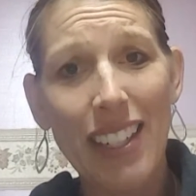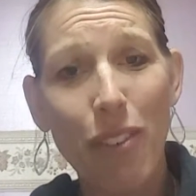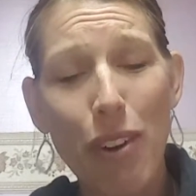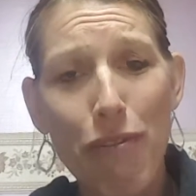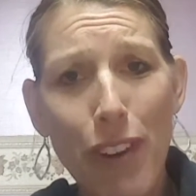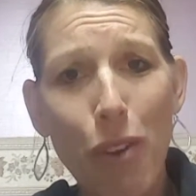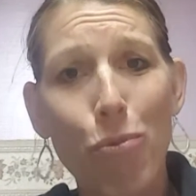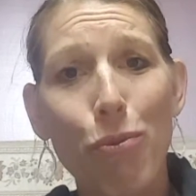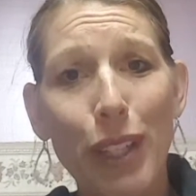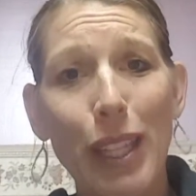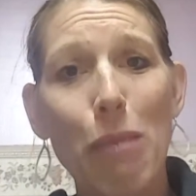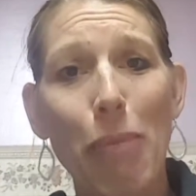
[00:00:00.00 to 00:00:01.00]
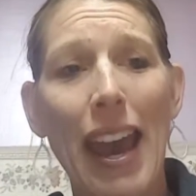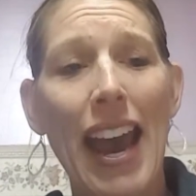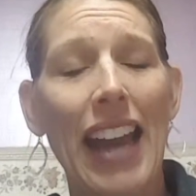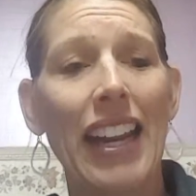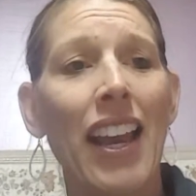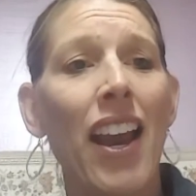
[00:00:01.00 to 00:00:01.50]
We feel really
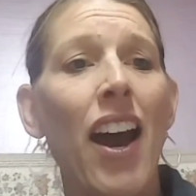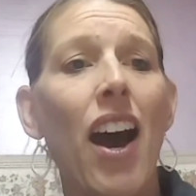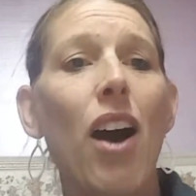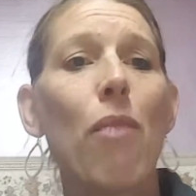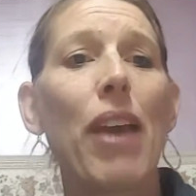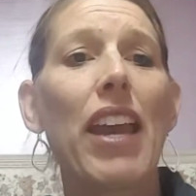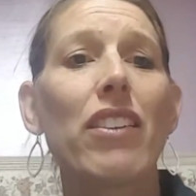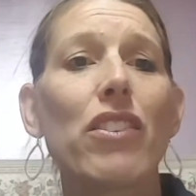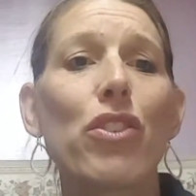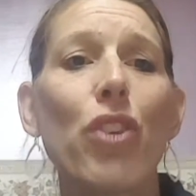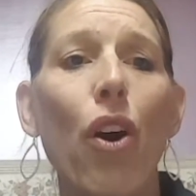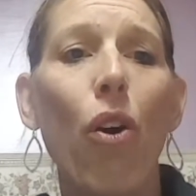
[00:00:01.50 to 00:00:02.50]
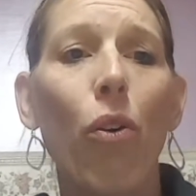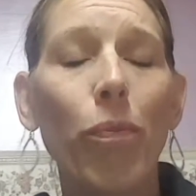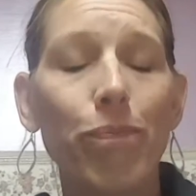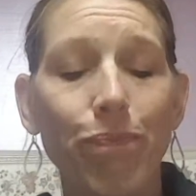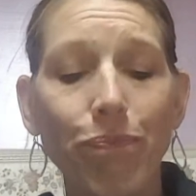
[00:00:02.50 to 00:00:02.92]
bad, and so